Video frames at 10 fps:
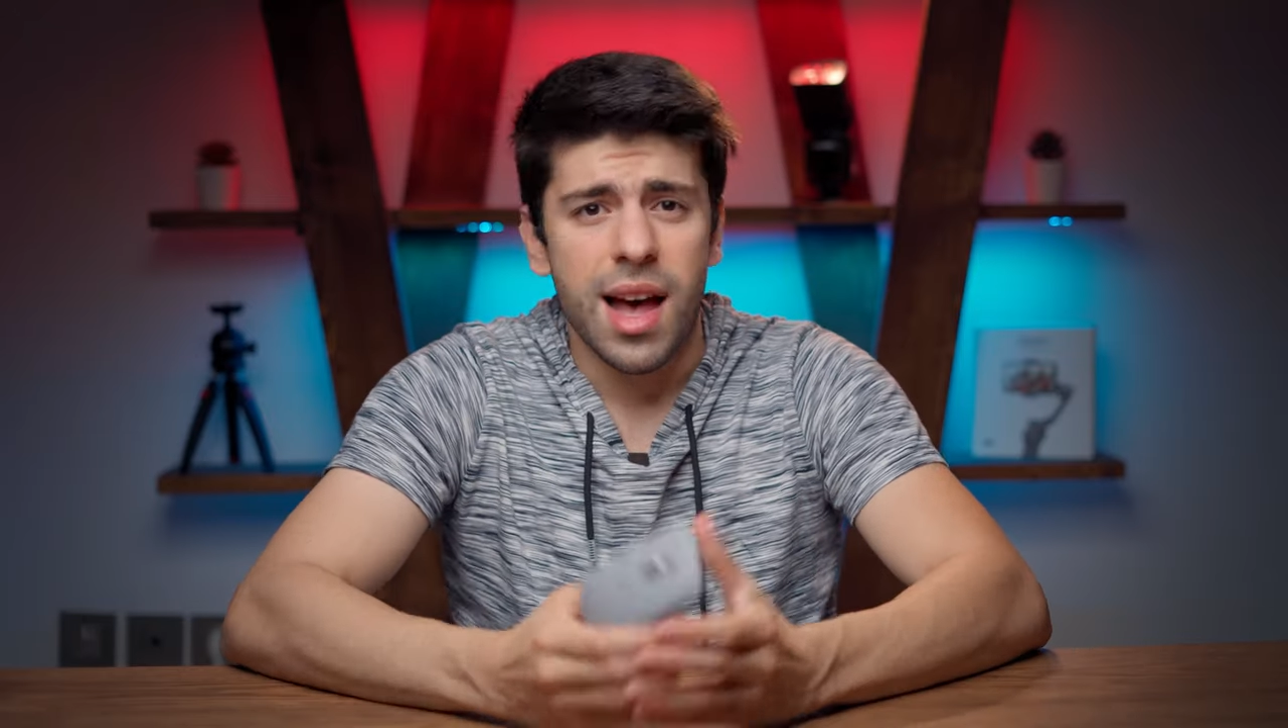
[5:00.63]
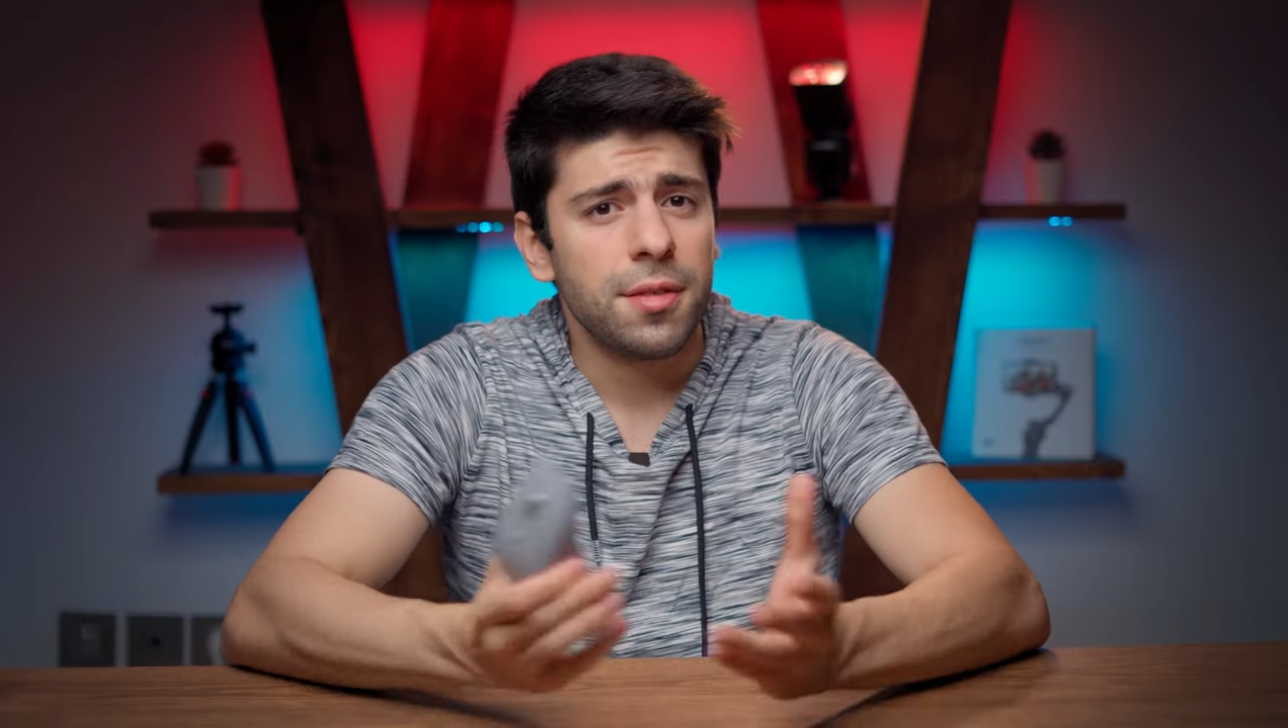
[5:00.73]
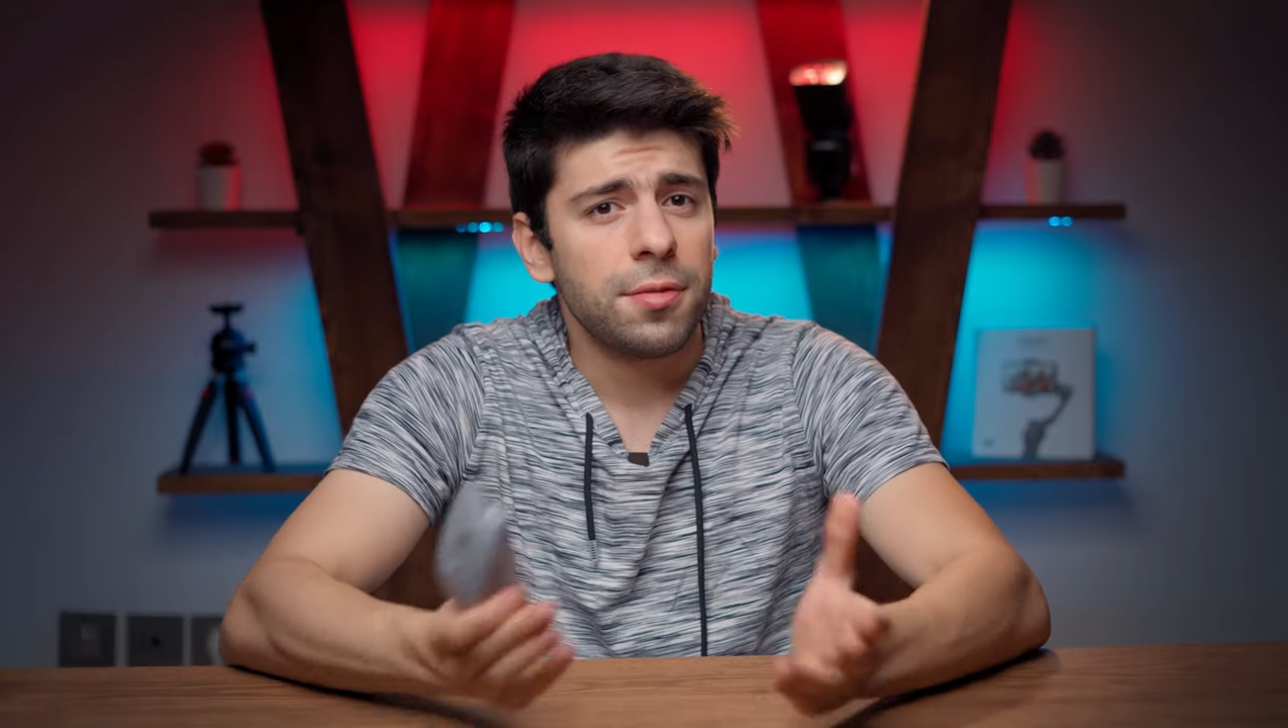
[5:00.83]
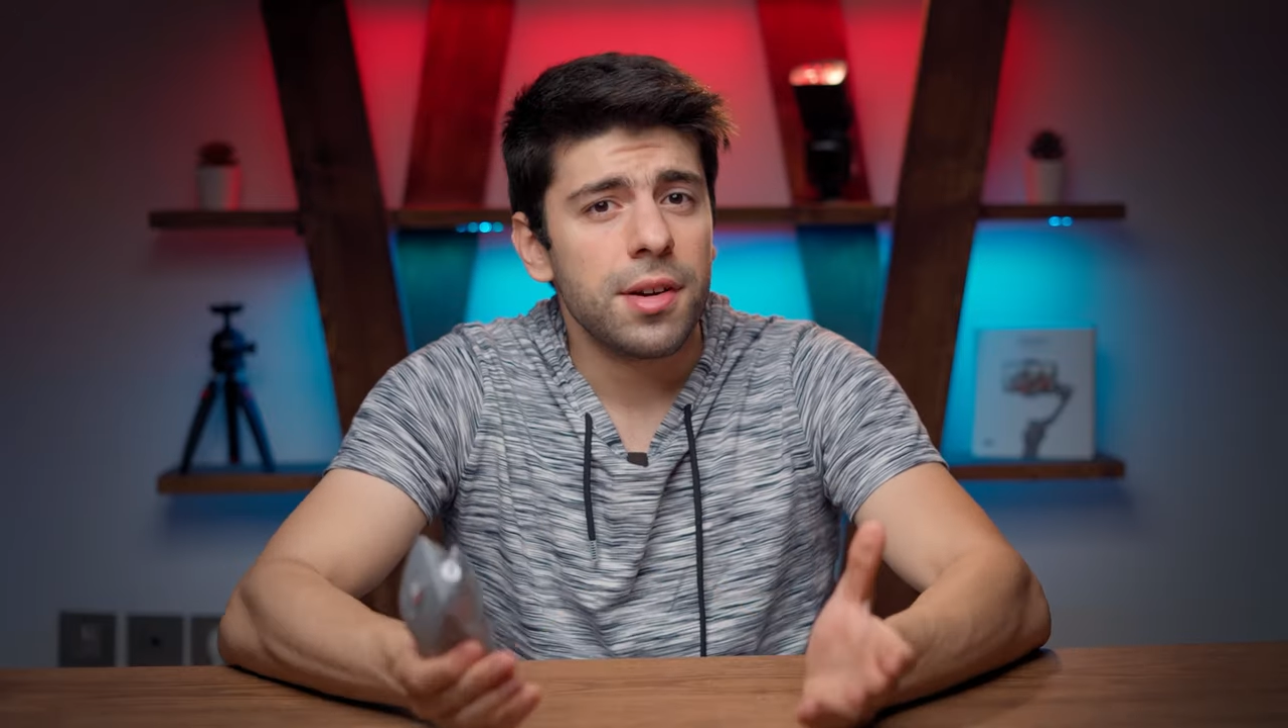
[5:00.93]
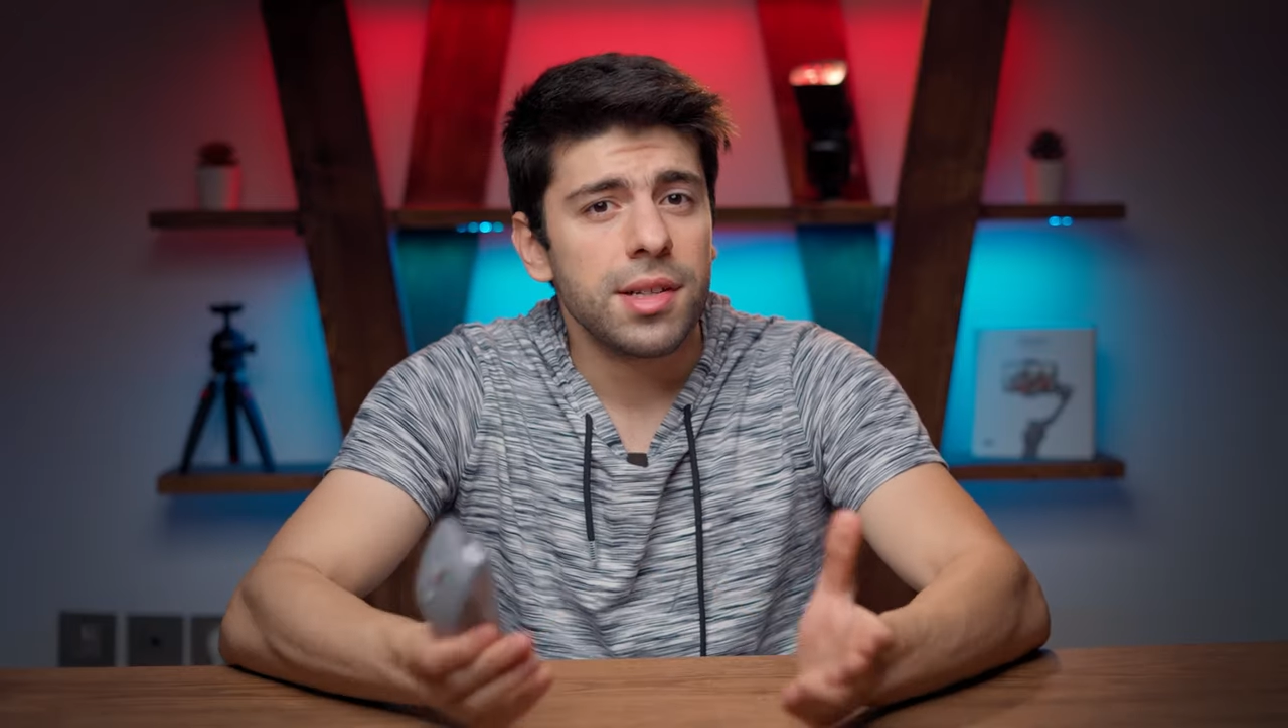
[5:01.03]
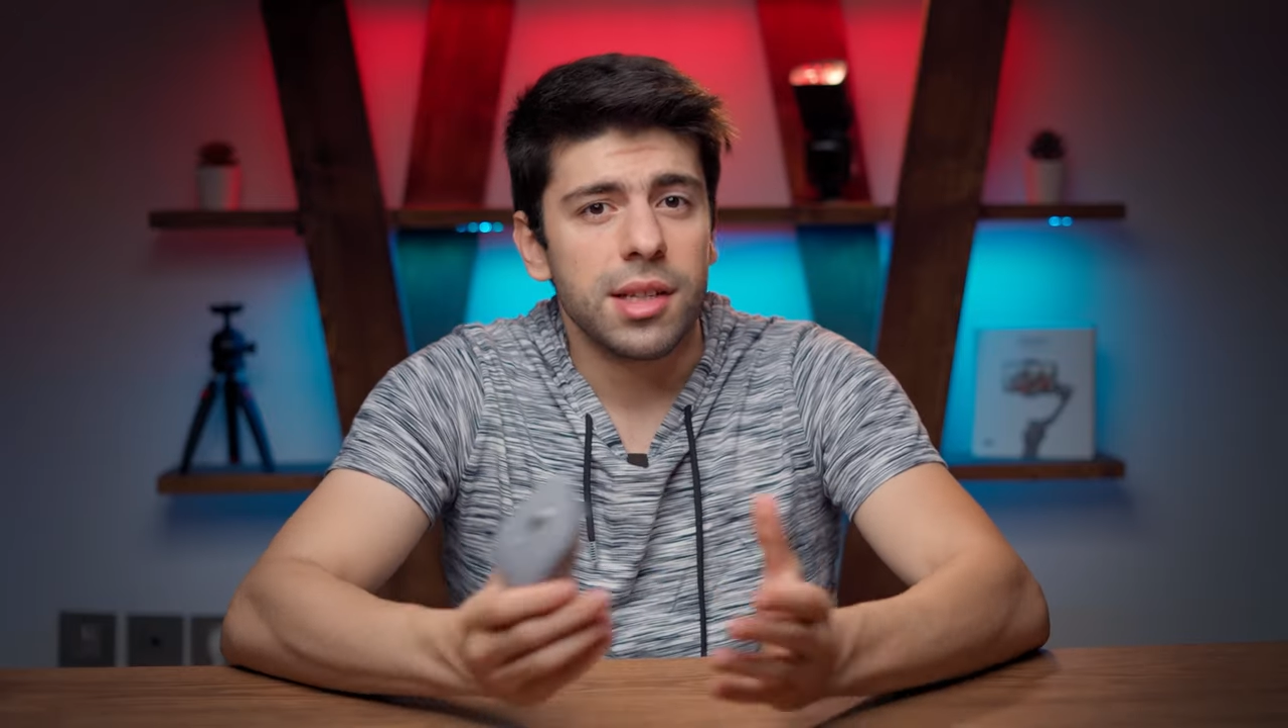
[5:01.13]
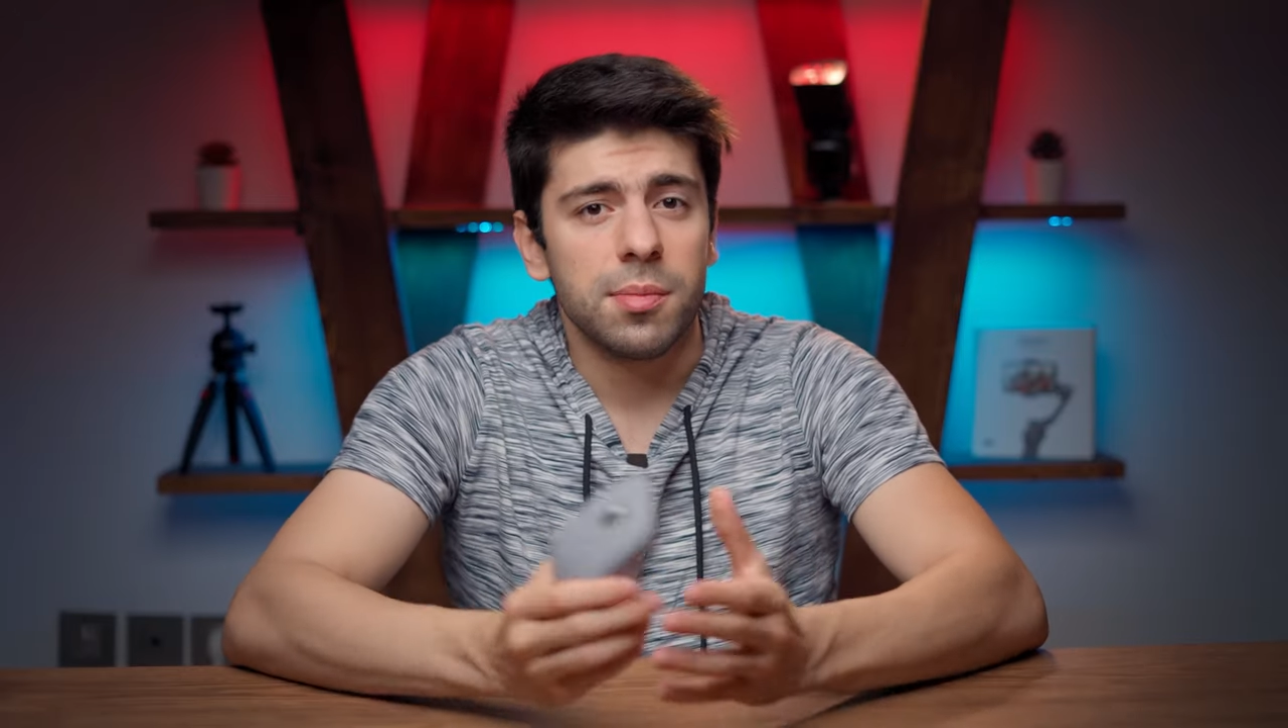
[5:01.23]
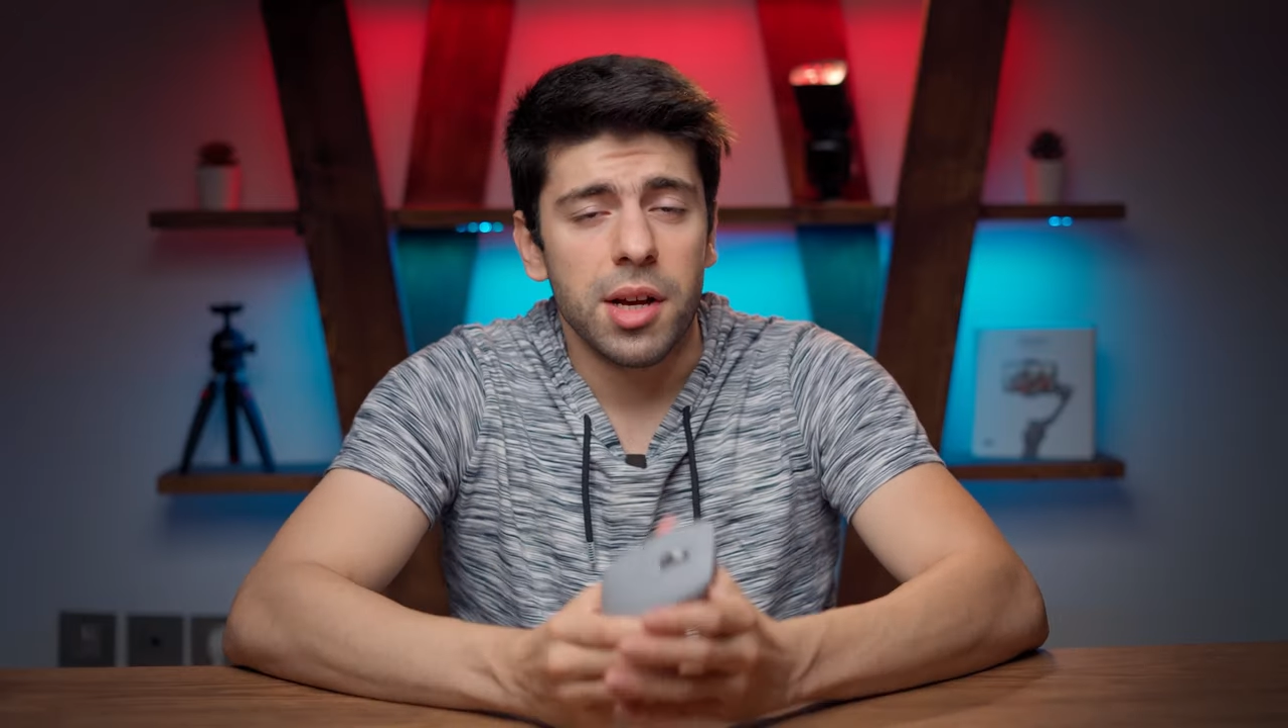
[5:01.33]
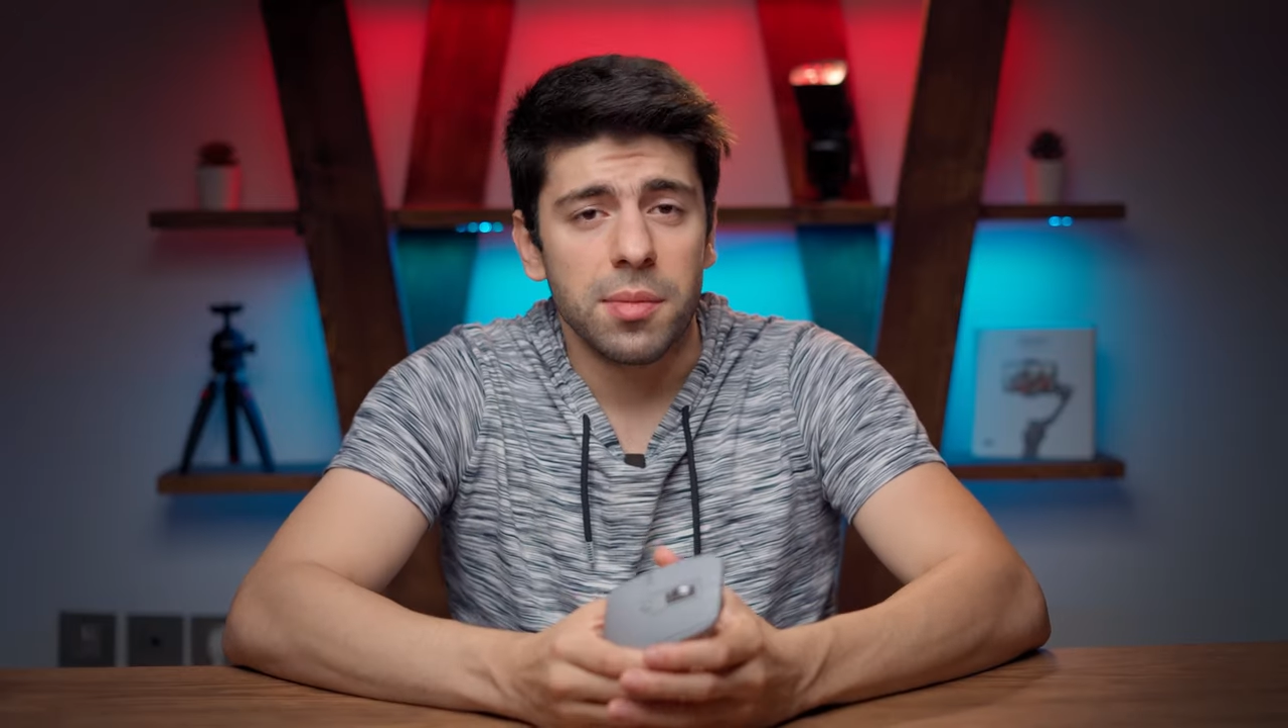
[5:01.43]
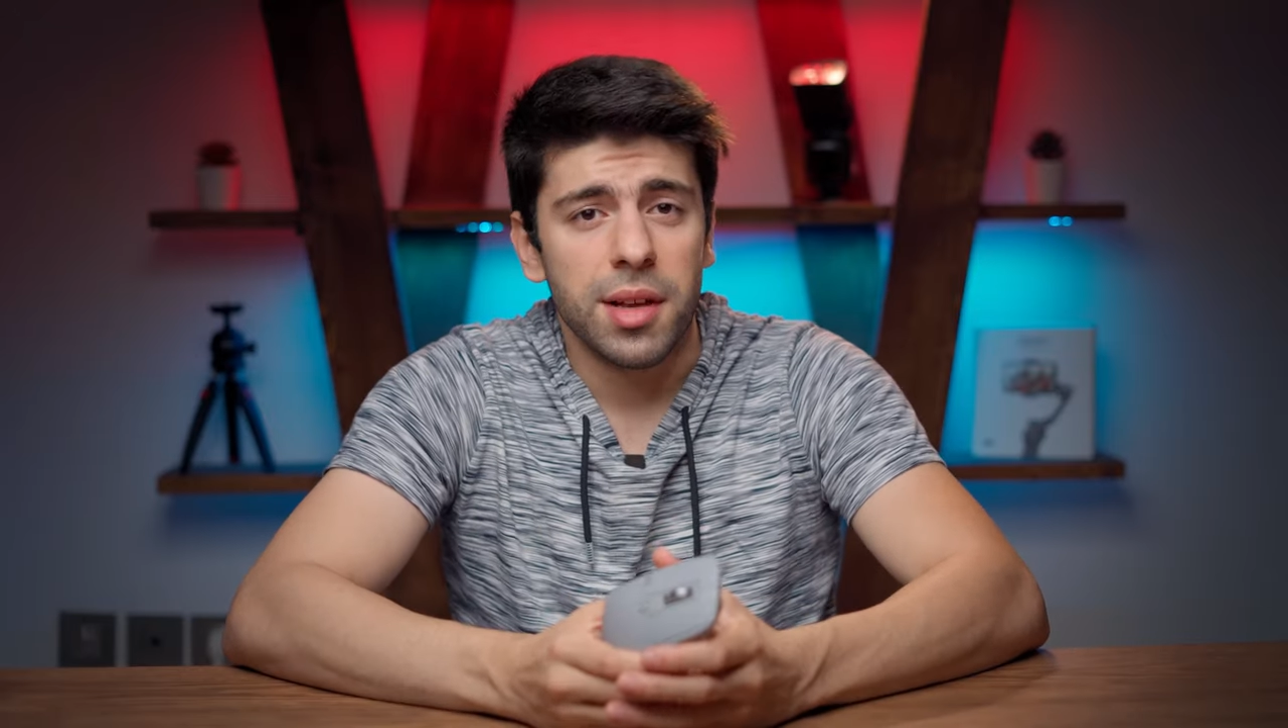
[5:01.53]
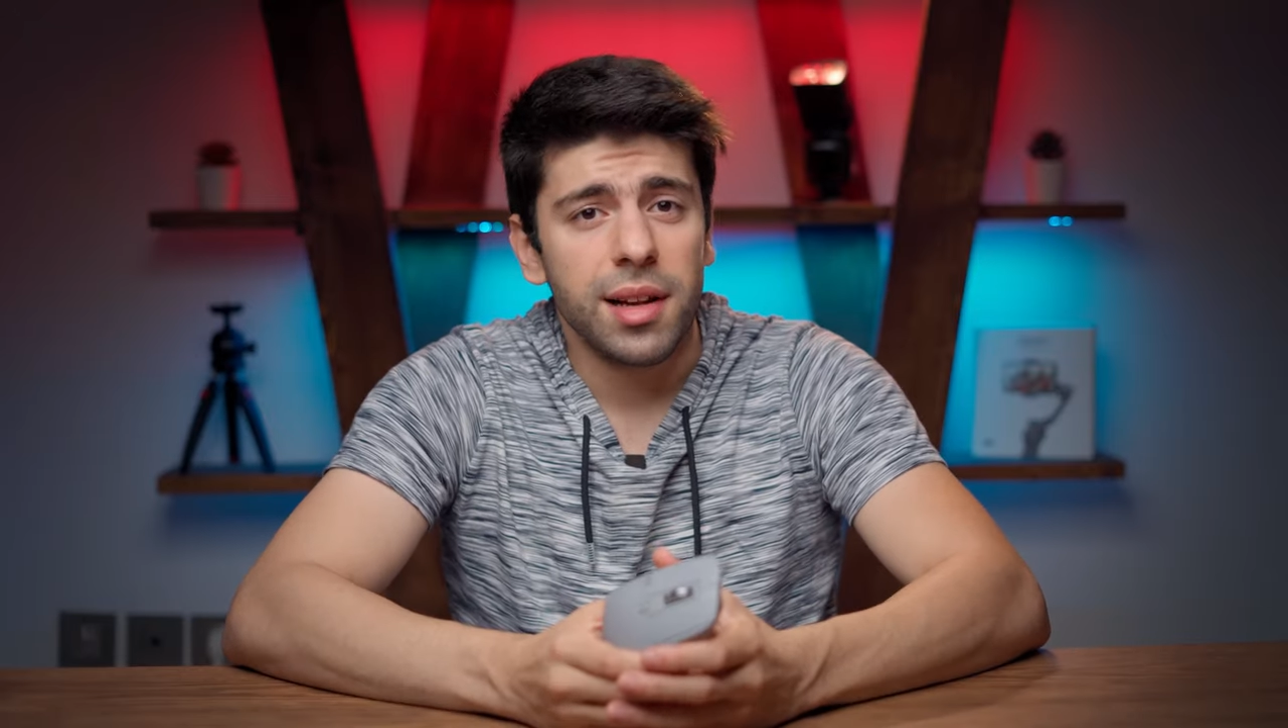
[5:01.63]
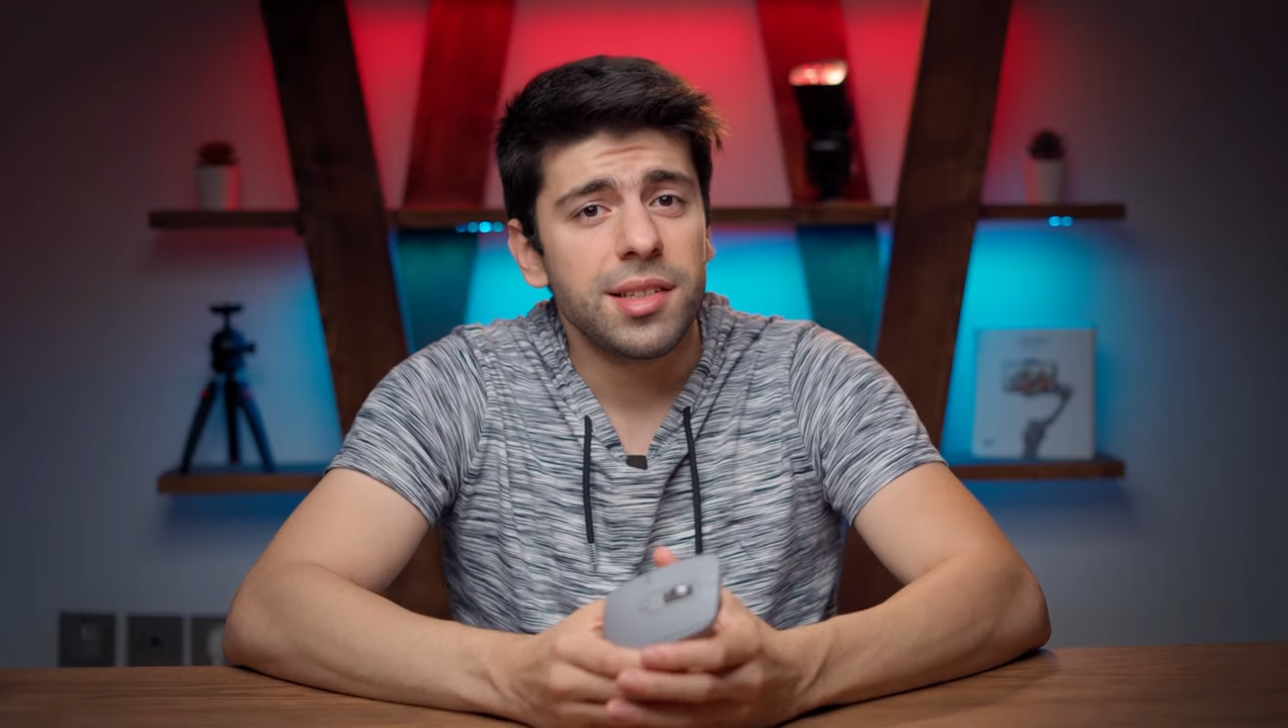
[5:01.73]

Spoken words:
At first, it might be a